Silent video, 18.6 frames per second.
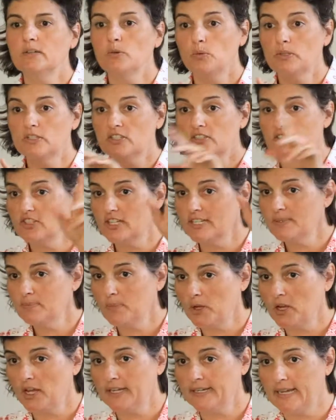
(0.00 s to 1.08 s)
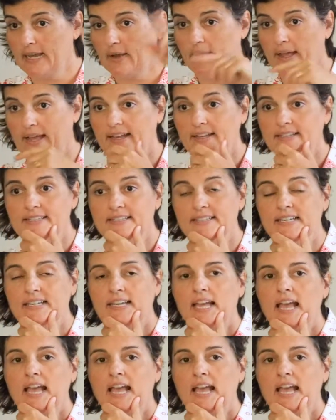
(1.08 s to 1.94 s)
which is just behind our house,